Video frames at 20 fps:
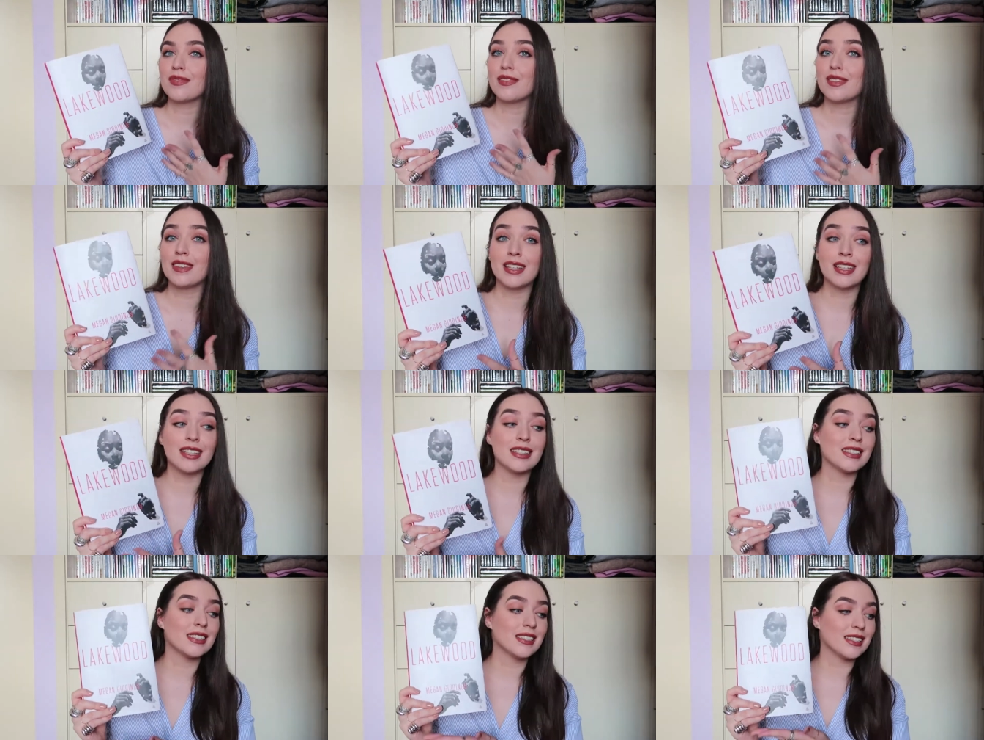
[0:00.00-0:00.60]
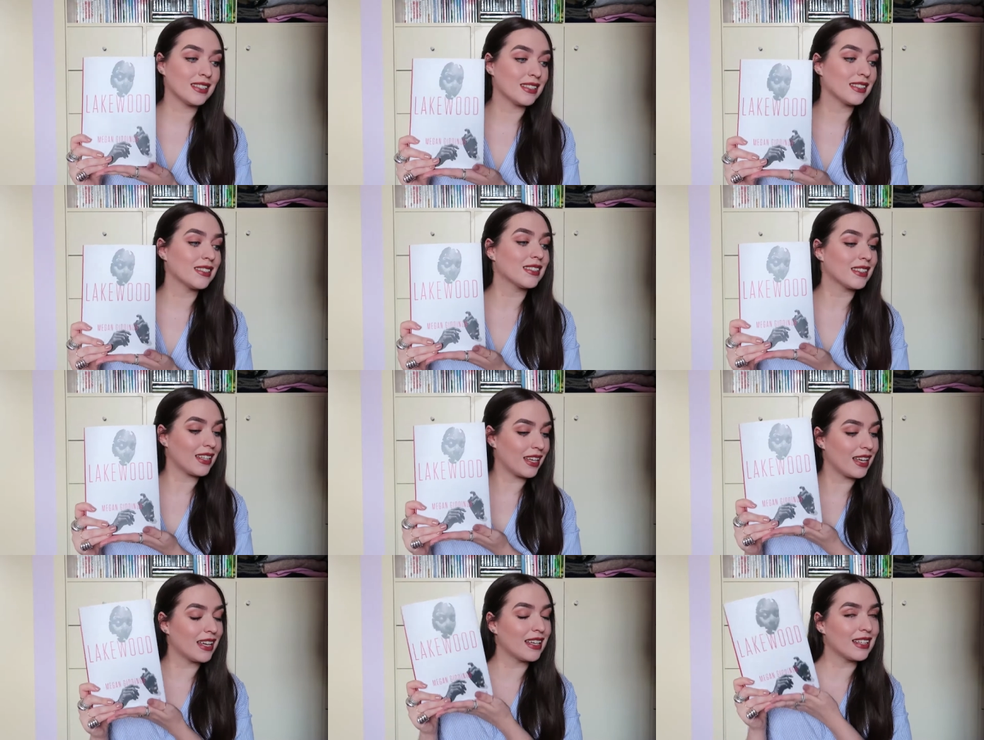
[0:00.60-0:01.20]
this
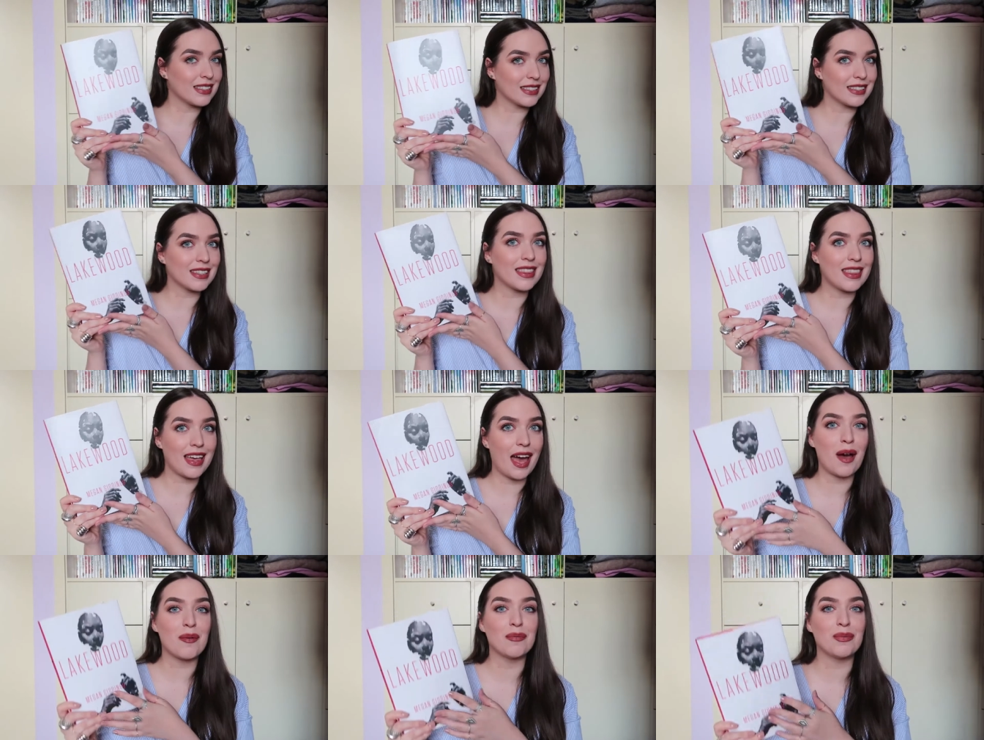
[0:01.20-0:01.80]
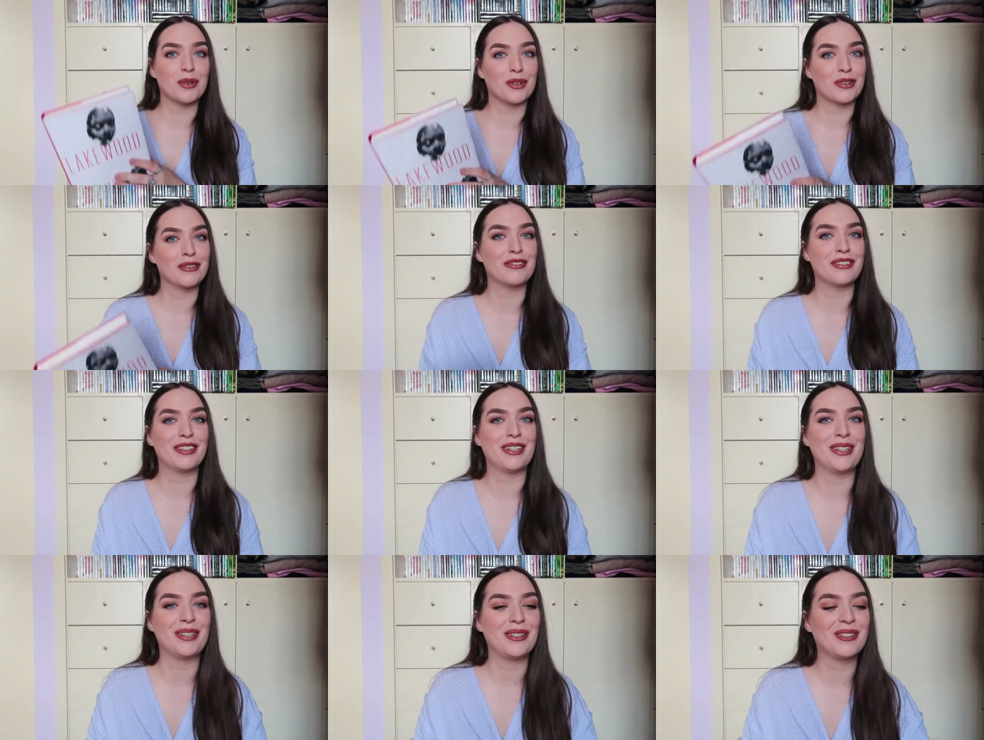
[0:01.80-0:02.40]
is that book
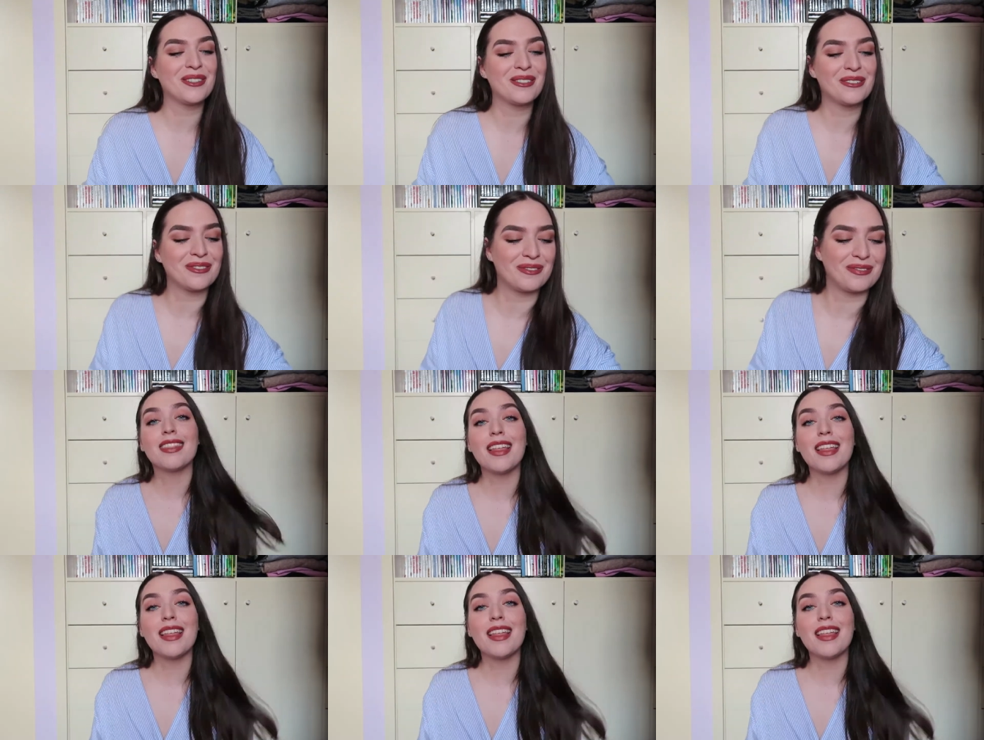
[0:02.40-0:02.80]
for you.